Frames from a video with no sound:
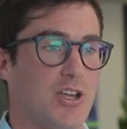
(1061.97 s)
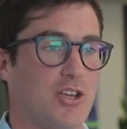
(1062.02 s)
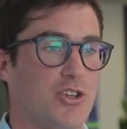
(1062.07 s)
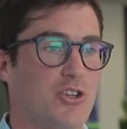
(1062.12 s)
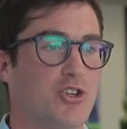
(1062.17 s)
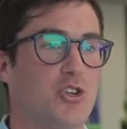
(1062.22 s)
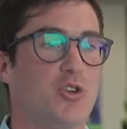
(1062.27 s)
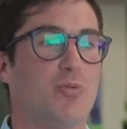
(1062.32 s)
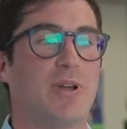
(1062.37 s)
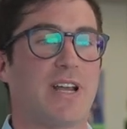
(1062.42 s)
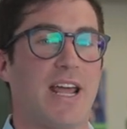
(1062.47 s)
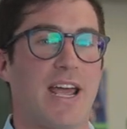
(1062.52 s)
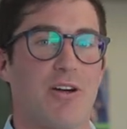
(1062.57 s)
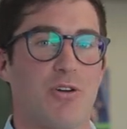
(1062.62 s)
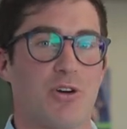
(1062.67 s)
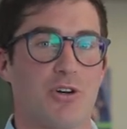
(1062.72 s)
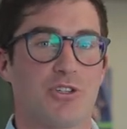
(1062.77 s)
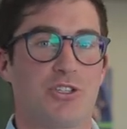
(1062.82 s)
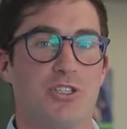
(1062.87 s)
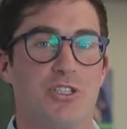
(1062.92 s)
human
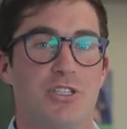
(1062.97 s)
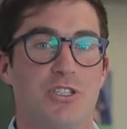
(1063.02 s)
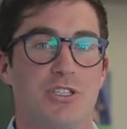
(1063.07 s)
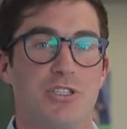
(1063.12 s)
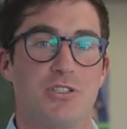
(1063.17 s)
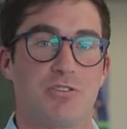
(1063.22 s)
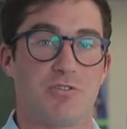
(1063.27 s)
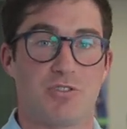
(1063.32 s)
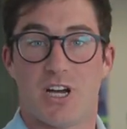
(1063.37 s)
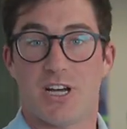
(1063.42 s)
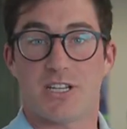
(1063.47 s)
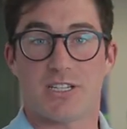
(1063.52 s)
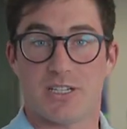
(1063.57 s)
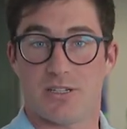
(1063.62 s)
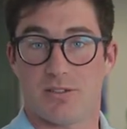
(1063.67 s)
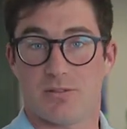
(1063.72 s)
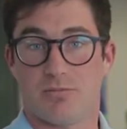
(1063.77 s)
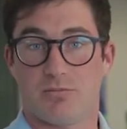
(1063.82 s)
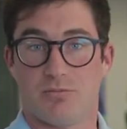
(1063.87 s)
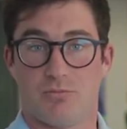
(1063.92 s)
error
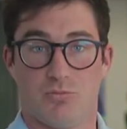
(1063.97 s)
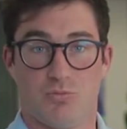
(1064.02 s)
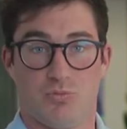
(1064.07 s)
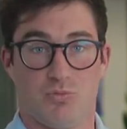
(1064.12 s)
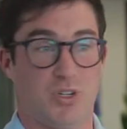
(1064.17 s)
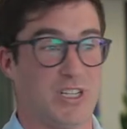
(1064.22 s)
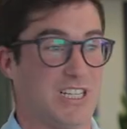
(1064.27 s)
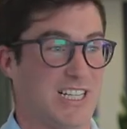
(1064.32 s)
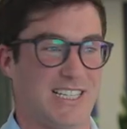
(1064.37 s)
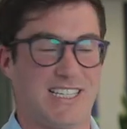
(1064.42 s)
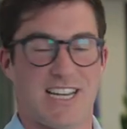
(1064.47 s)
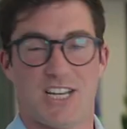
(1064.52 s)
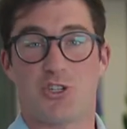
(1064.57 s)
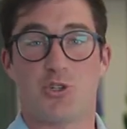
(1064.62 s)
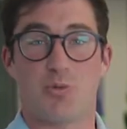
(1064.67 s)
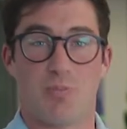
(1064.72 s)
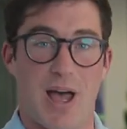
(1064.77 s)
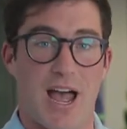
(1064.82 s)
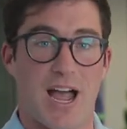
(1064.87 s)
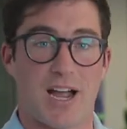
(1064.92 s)
doesn't really set
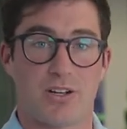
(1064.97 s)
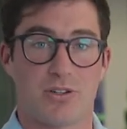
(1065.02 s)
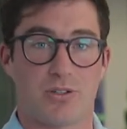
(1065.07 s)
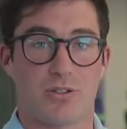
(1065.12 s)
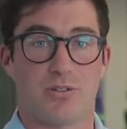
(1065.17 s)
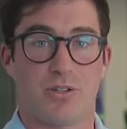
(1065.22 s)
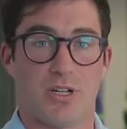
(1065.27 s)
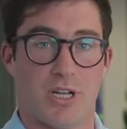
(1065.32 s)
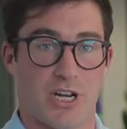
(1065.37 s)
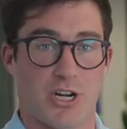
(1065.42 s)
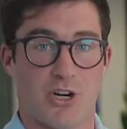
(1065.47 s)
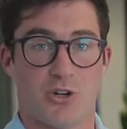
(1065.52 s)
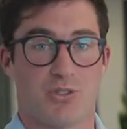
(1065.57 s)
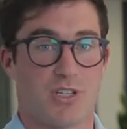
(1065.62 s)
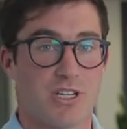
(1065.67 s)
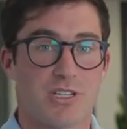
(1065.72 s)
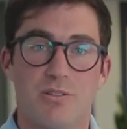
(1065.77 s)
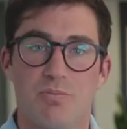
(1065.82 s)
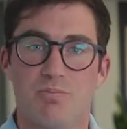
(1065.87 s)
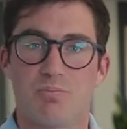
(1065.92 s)
you back. You know, it
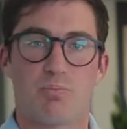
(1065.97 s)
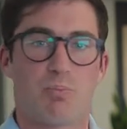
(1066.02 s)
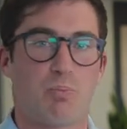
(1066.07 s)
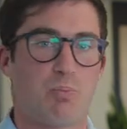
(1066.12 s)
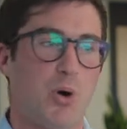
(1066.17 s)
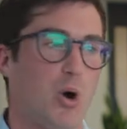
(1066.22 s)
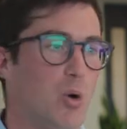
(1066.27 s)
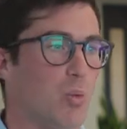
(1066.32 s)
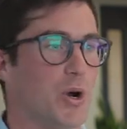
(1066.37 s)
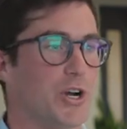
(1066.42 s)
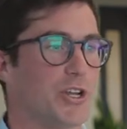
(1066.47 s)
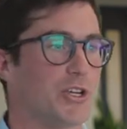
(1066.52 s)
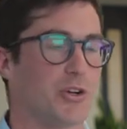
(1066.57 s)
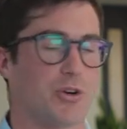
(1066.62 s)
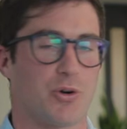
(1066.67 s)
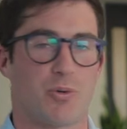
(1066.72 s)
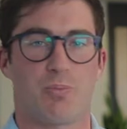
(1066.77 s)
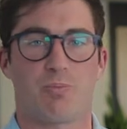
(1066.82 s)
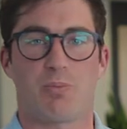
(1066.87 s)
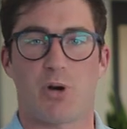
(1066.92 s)
doesn't put one of
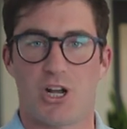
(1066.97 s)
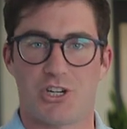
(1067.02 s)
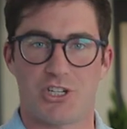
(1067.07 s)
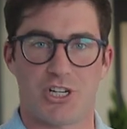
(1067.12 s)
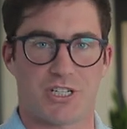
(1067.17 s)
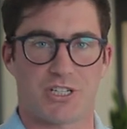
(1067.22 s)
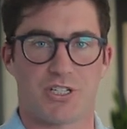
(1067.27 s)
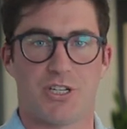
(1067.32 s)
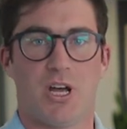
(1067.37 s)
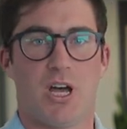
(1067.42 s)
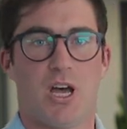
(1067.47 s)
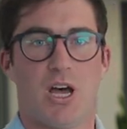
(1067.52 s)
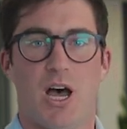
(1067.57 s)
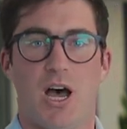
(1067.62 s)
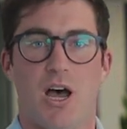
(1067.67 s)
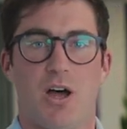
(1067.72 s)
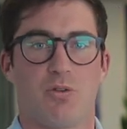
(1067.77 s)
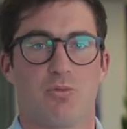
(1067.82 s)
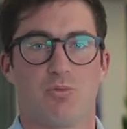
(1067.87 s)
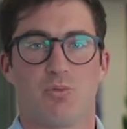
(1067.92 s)
your projects
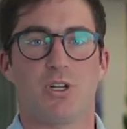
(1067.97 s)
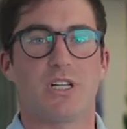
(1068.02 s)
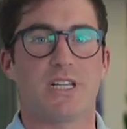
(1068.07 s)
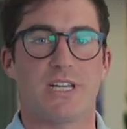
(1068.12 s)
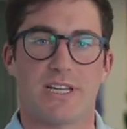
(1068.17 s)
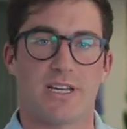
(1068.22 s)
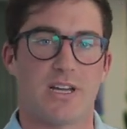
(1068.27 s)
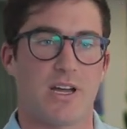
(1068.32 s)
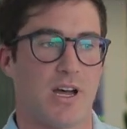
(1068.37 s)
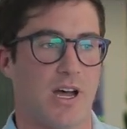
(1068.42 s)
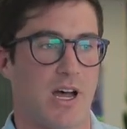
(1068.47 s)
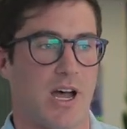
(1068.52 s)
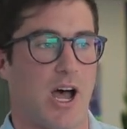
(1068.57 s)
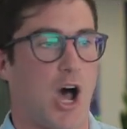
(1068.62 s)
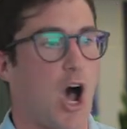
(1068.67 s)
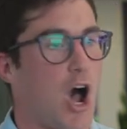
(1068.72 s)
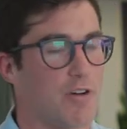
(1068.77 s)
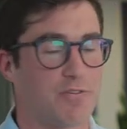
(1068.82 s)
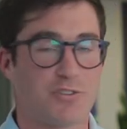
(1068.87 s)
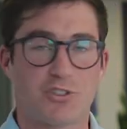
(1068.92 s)
really
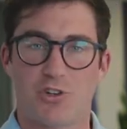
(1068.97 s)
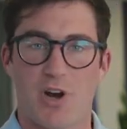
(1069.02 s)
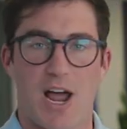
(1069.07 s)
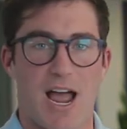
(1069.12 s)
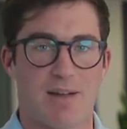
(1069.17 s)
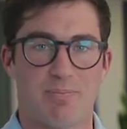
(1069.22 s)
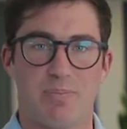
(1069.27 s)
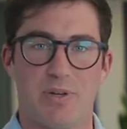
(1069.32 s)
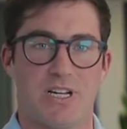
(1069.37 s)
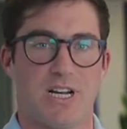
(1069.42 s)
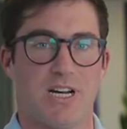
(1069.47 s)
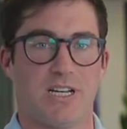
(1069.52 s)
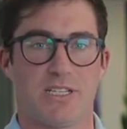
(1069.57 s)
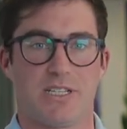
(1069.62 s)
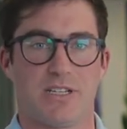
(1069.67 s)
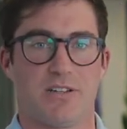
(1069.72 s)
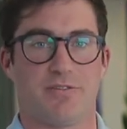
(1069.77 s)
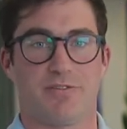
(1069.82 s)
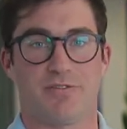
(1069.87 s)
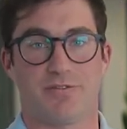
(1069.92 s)
off track because
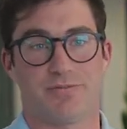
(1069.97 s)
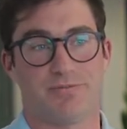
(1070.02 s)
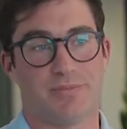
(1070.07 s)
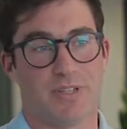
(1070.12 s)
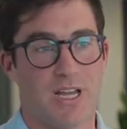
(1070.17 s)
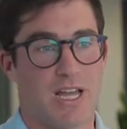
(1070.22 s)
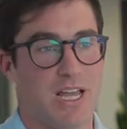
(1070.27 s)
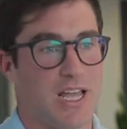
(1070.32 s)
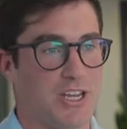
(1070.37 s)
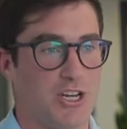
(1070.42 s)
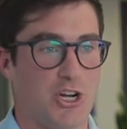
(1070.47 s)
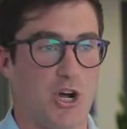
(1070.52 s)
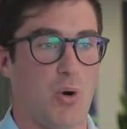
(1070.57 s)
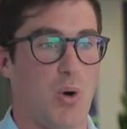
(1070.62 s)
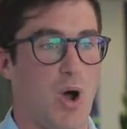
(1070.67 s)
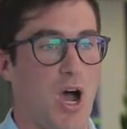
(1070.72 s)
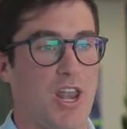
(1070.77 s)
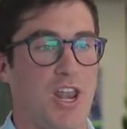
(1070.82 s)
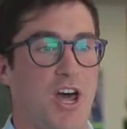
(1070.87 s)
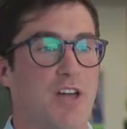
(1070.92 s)
of, you
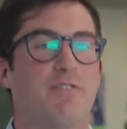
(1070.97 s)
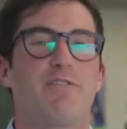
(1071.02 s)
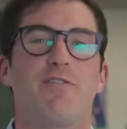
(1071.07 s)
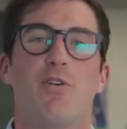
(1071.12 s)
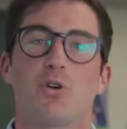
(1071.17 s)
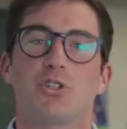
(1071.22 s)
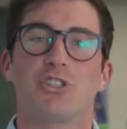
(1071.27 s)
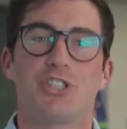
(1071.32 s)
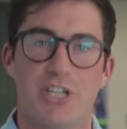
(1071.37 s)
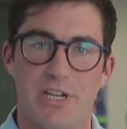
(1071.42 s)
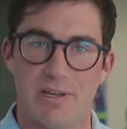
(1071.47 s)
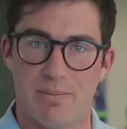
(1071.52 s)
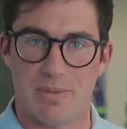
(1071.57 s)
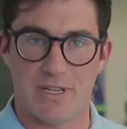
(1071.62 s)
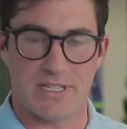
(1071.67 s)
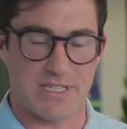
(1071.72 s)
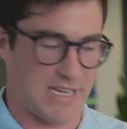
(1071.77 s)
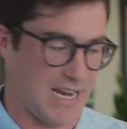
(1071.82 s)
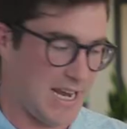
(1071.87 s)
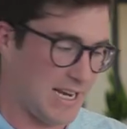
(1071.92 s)
know, an unfortunate
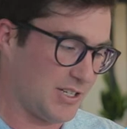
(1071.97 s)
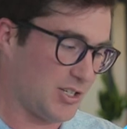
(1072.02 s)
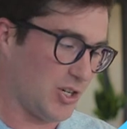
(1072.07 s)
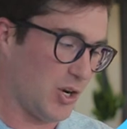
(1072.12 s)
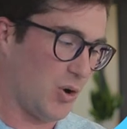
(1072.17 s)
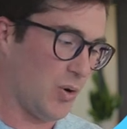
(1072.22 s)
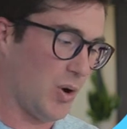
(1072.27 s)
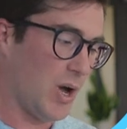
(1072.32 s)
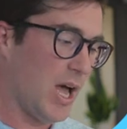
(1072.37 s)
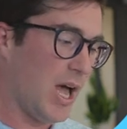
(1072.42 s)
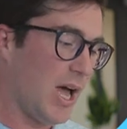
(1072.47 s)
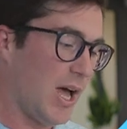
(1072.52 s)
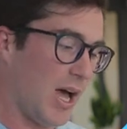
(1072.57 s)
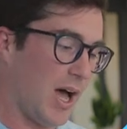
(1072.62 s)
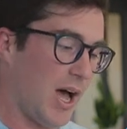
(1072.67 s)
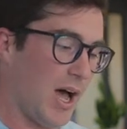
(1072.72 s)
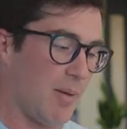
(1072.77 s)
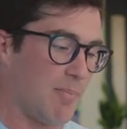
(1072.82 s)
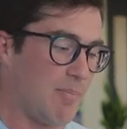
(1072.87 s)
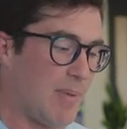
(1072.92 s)
mistake. So
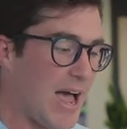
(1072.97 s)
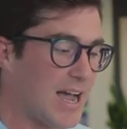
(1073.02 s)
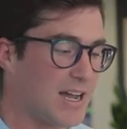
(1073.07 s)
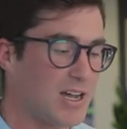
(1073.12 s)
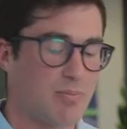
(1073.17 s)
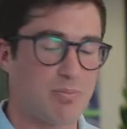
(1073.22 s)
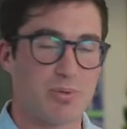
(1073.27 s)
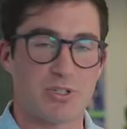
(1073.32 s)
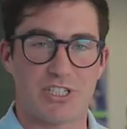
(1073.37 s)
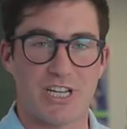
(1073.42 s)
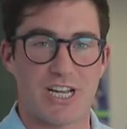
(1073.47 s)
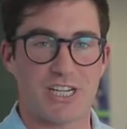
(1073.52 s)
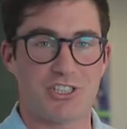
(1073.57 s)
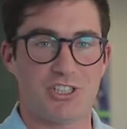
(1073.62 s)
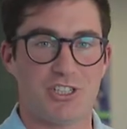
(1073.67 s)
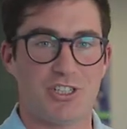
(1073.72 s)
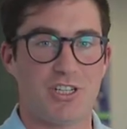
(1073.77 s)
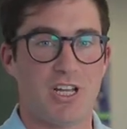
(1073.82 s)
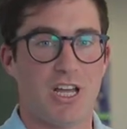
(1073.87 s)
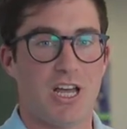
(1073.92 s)
backup
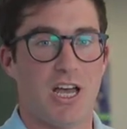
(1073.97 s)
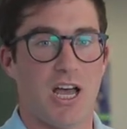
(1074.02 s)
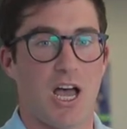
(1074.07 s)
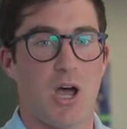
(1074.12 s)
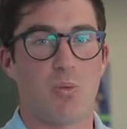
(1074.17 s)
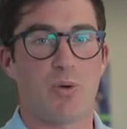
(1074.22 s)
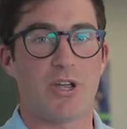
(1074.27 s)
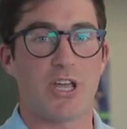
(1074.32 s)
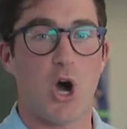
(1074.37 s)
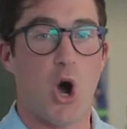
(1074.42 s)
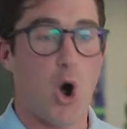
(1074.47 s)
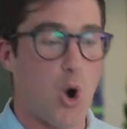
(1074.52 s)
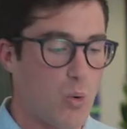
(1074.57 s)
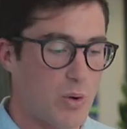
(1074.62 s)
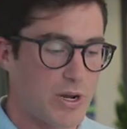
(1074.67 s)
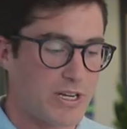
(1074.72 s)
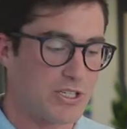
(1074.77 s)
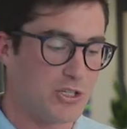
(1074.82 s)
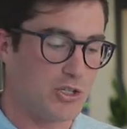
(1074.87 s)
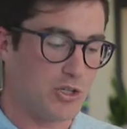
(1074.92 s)
protection, we
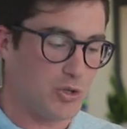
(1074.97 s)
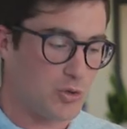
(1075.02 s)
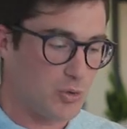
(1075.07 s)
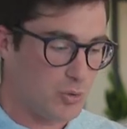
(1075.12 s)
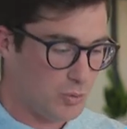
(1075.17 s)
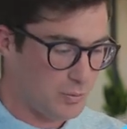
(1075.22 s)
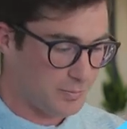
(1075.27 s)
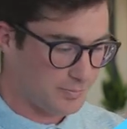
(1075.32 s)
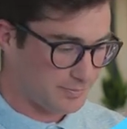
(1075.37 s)
always do